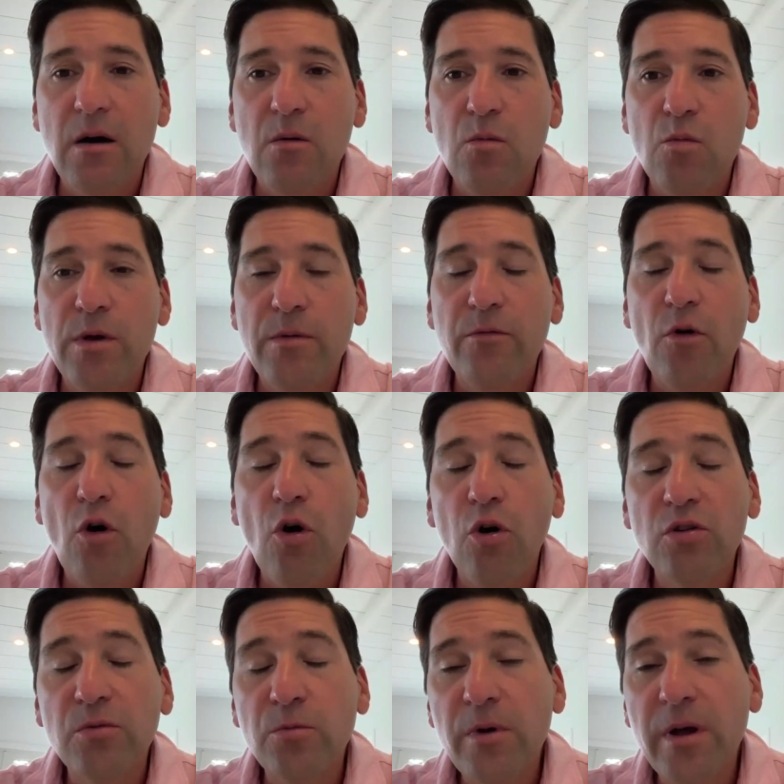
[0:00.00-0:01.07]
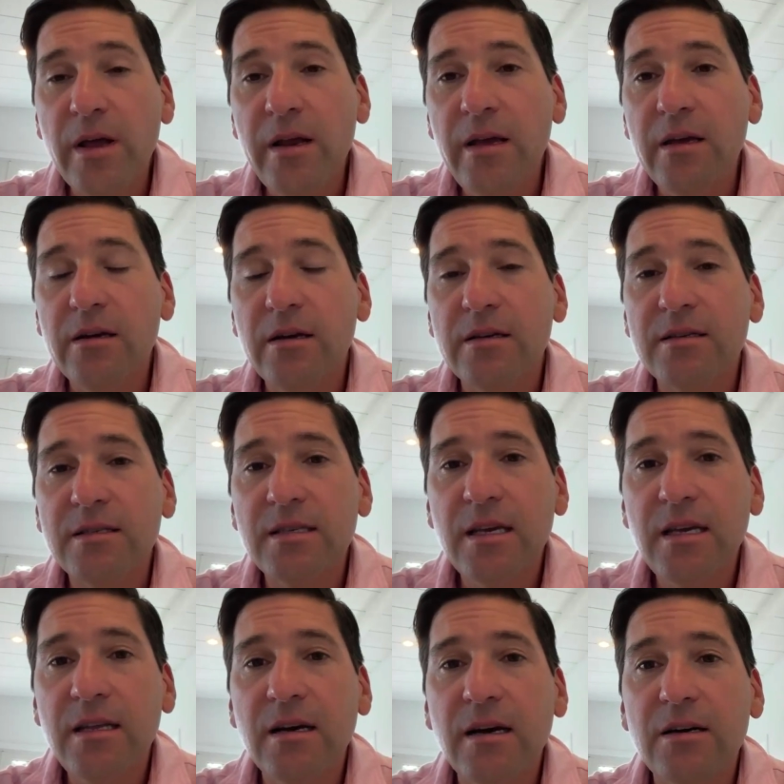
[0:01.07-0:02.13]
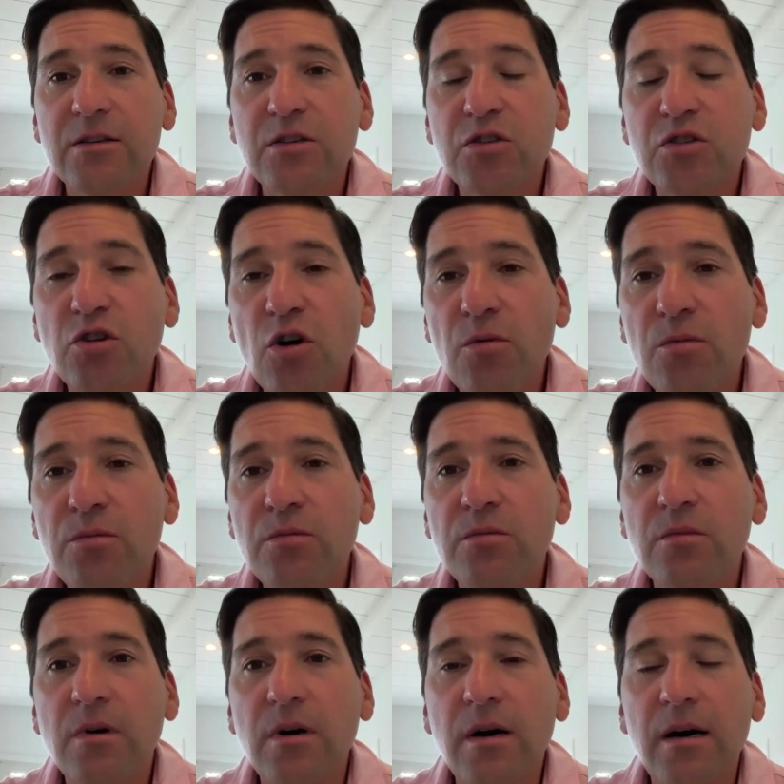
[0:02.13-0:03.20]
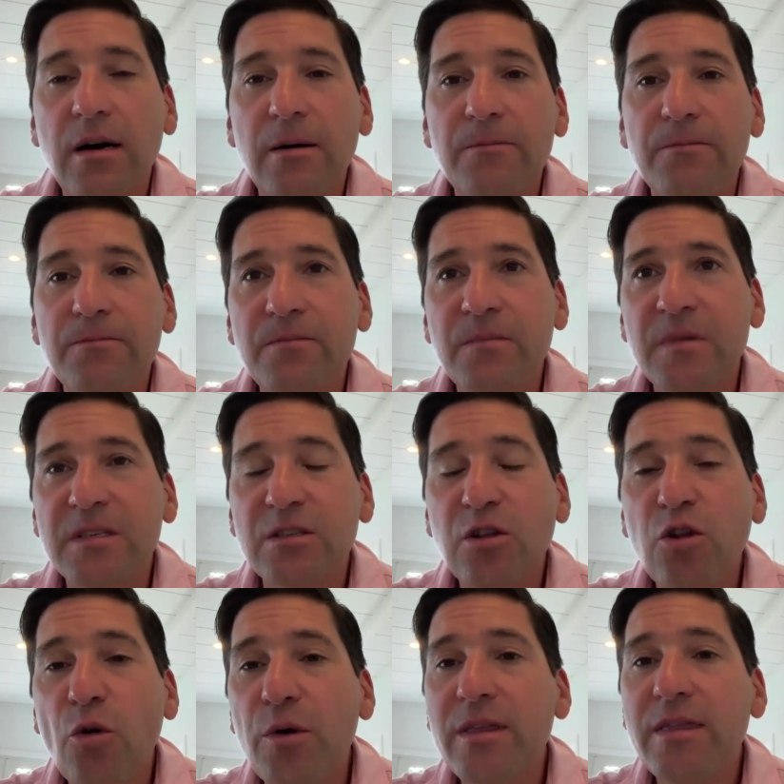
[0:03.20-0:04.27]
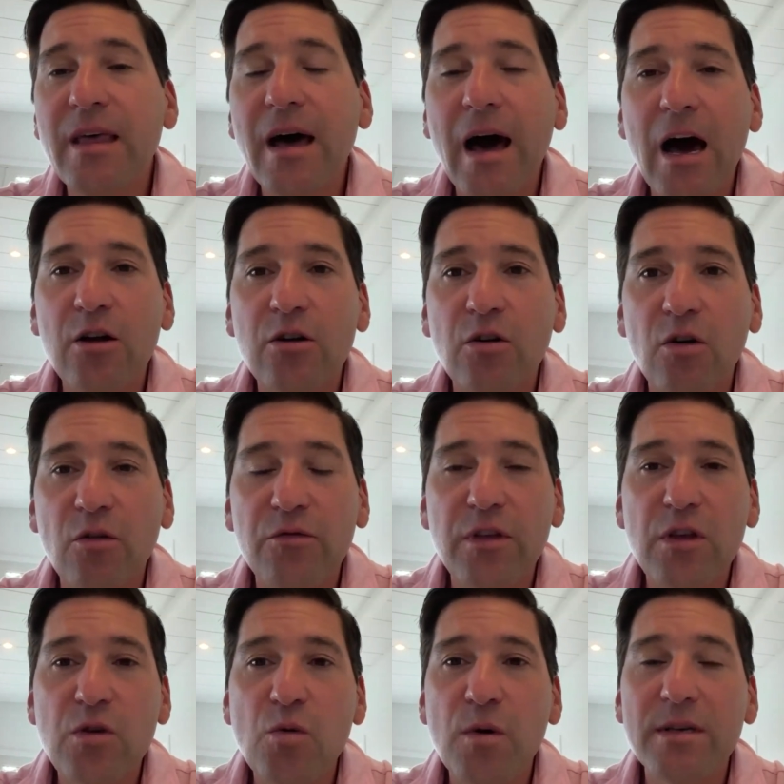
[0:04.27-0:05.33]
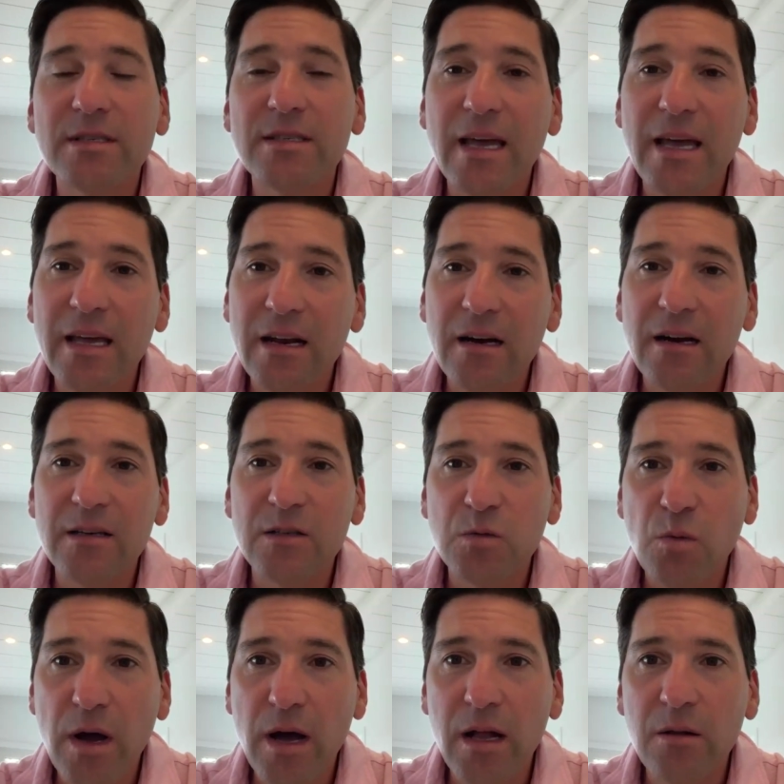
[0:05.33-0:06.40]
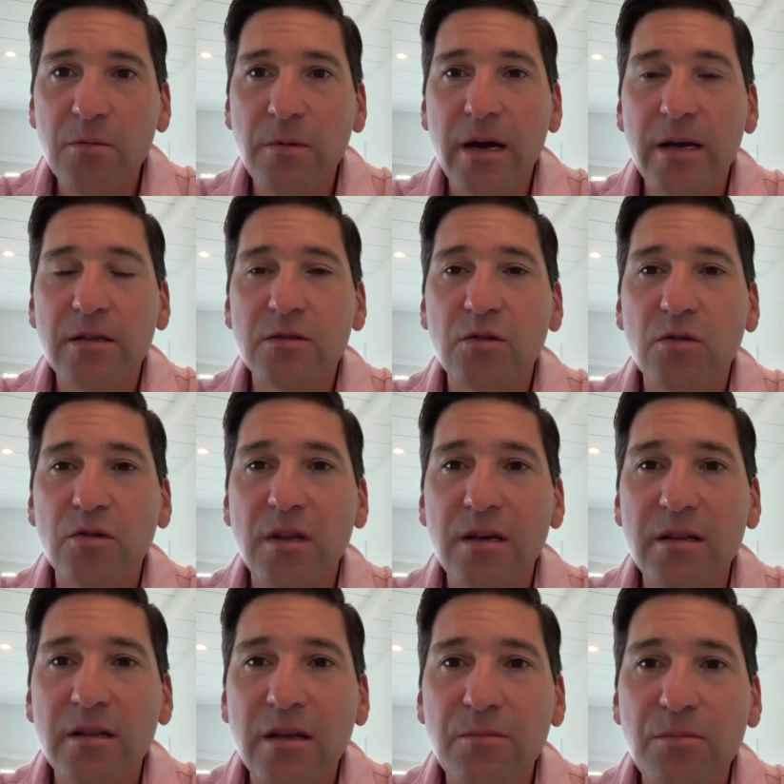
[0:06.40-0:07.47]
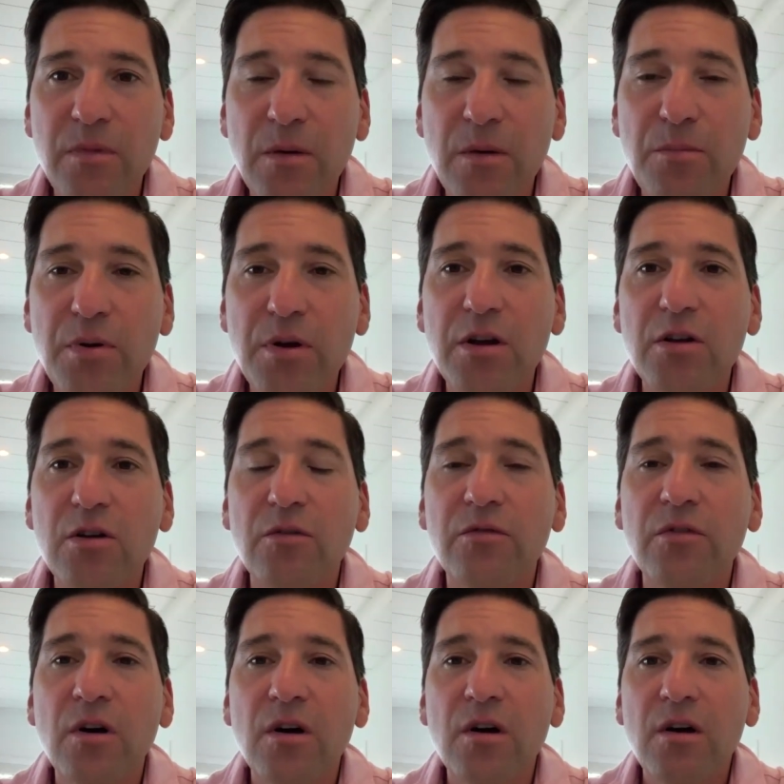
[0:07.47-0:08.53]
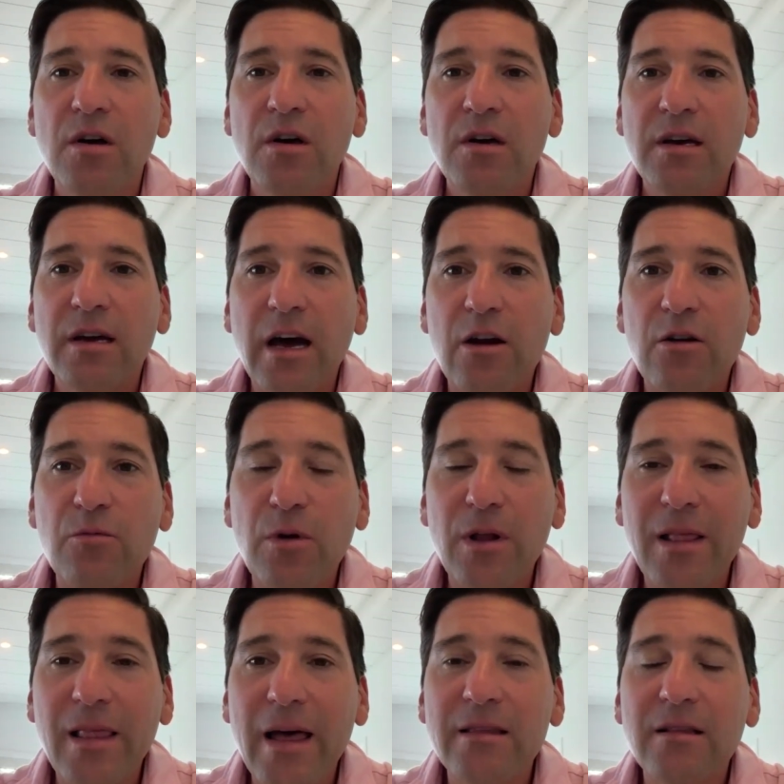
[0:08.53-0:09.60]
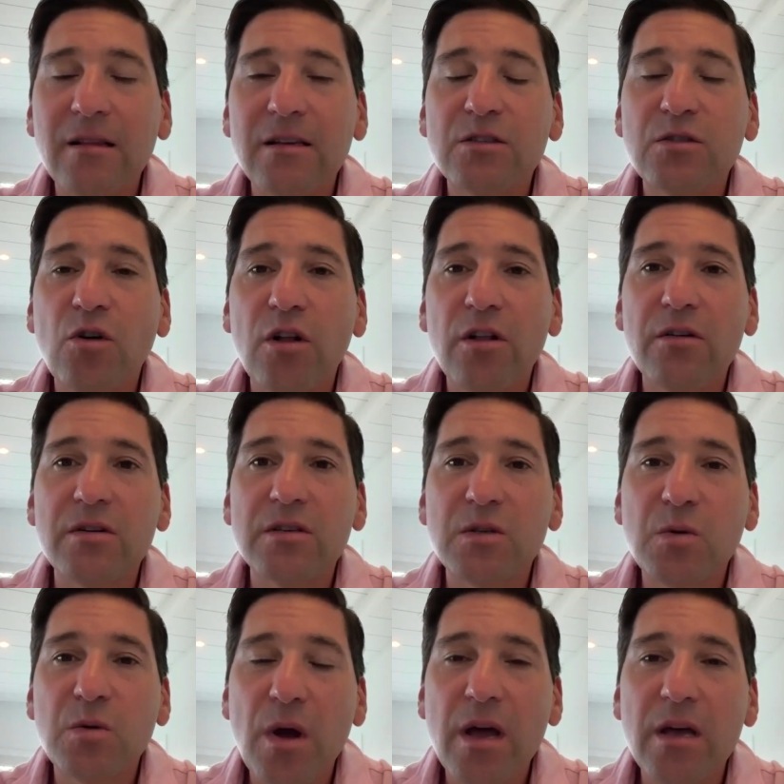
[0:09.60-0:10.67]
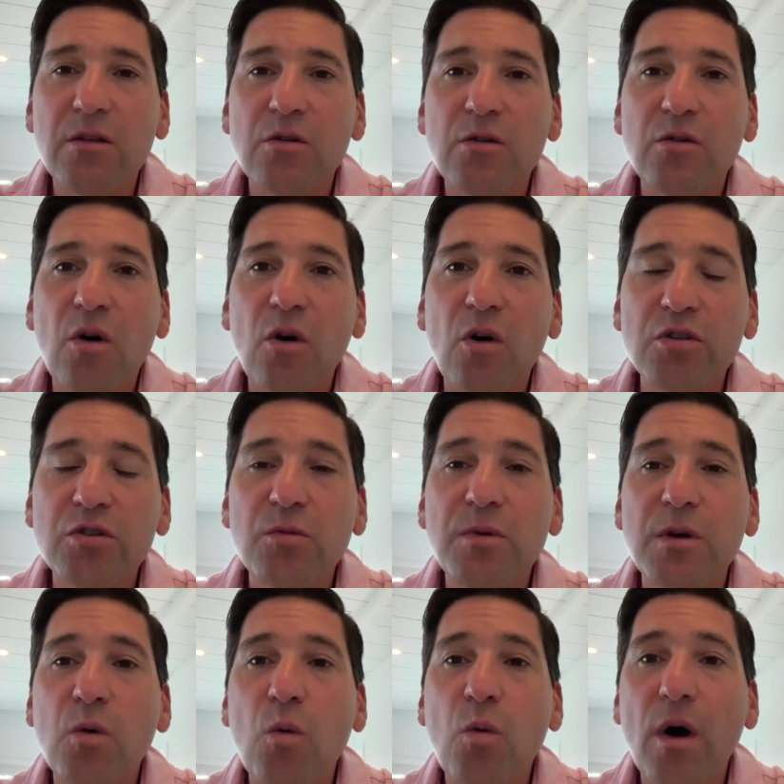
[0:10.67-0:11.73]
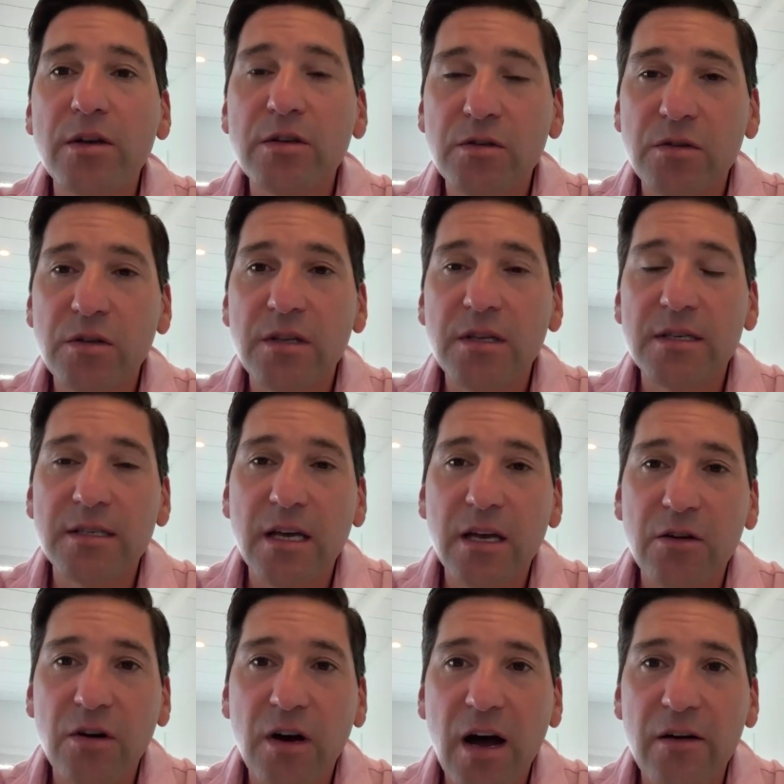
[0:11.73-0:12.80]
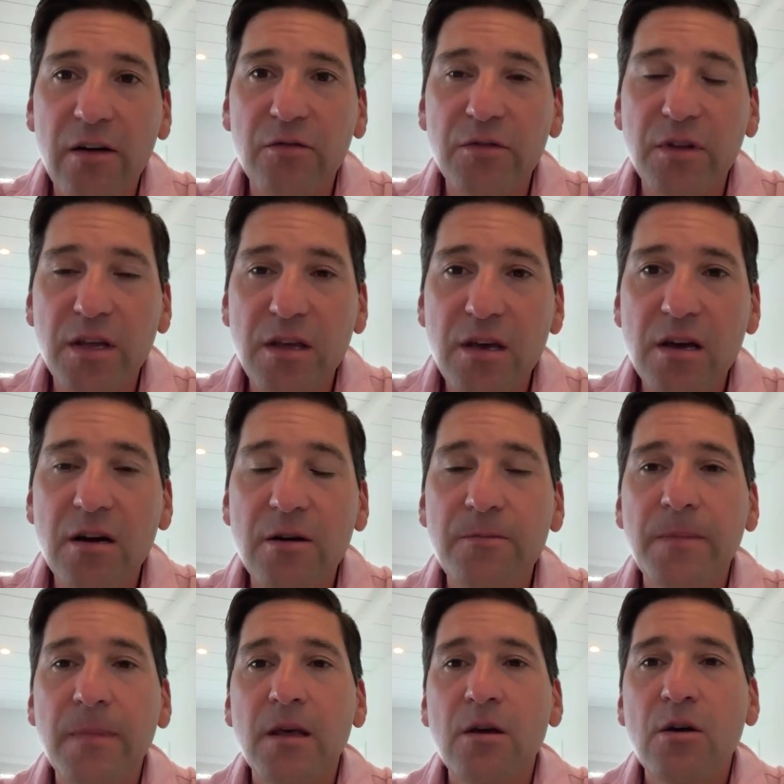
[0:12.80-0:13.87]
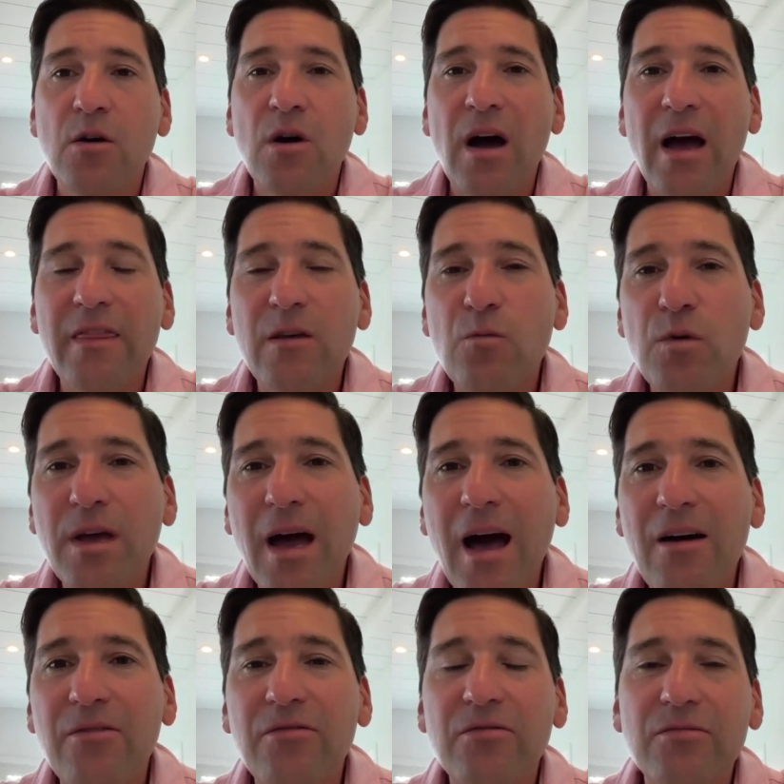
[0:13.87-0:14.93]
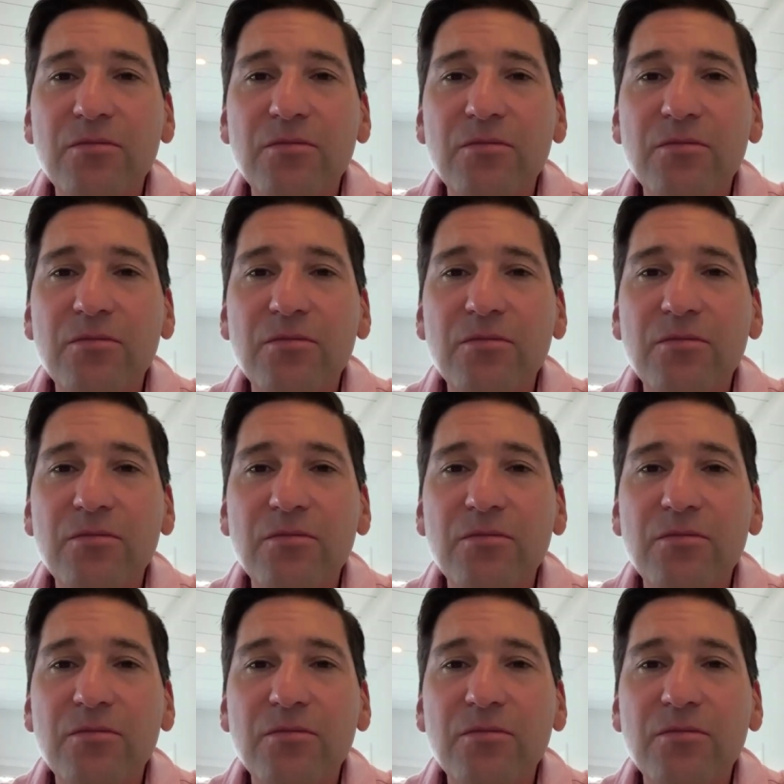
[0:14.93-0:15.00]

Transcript: We've already seen some the slowing down of the U.S. data as well, right? So the period of kind of relentless dollar strength could also be questioned in the second half of the year. I think we have